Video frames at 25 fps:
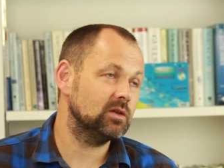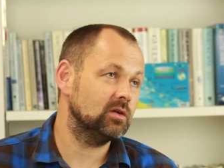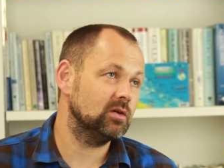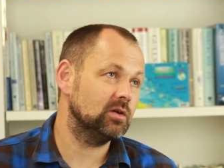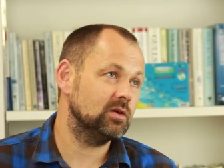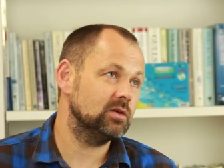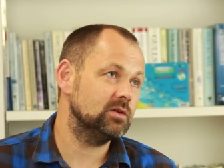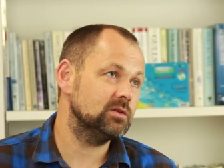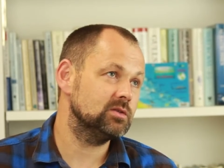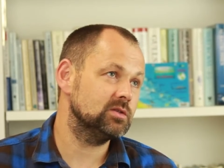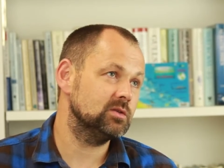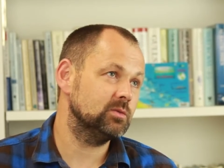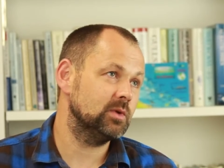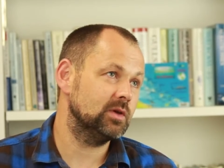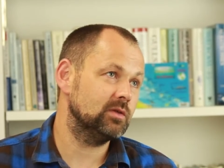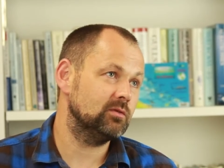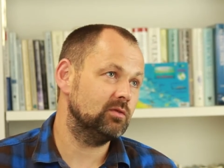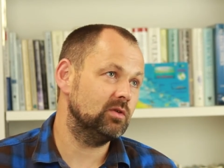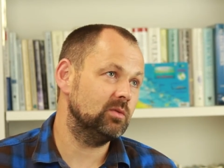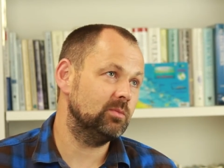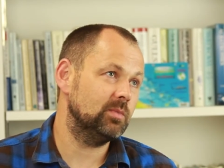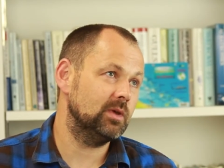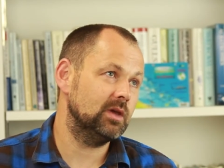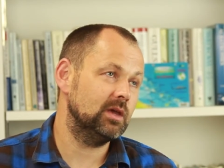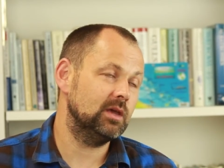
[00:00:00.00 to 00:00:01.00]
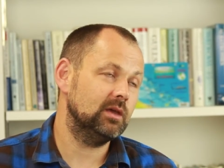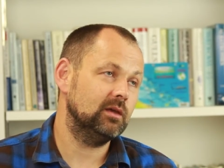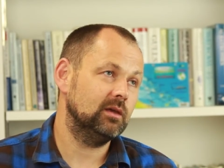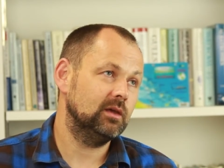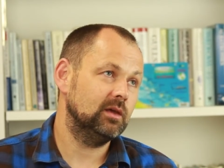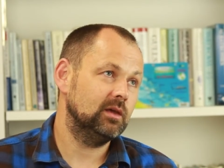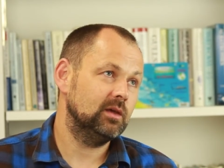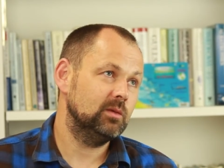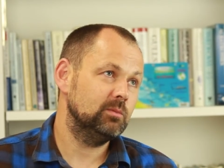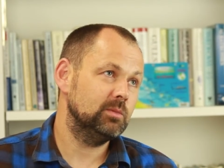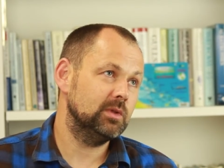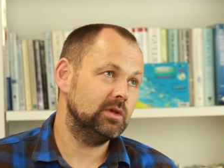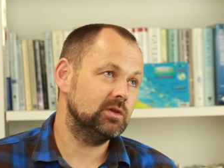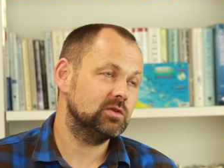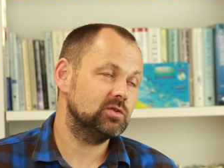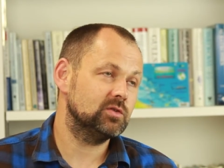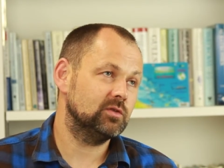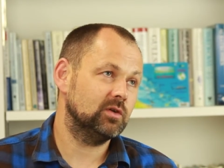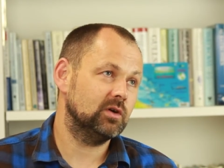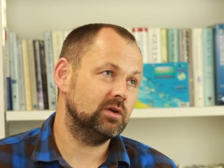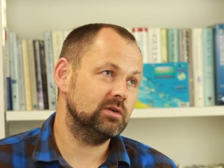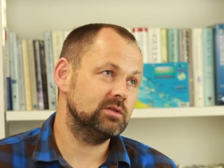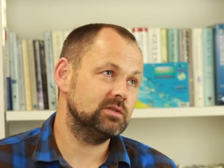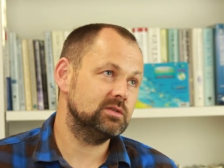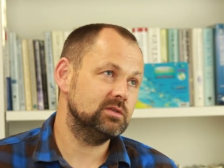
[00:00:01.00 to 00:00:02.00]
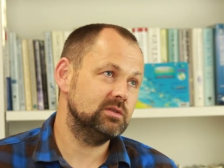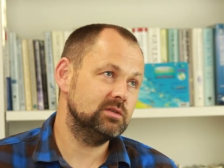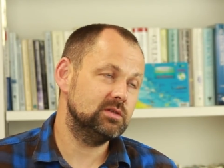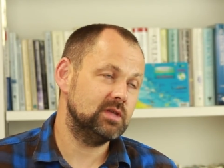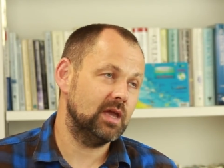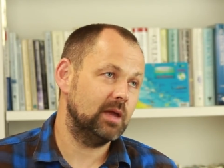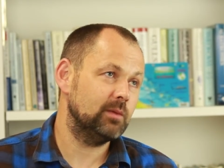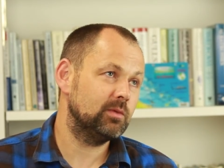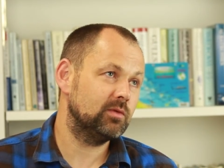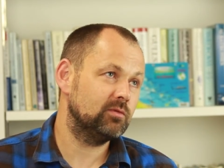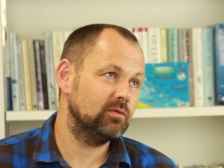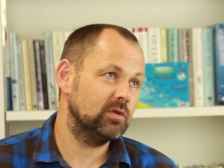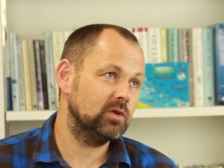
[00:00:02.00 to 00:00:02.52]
loggers or whether it be miniaturised depth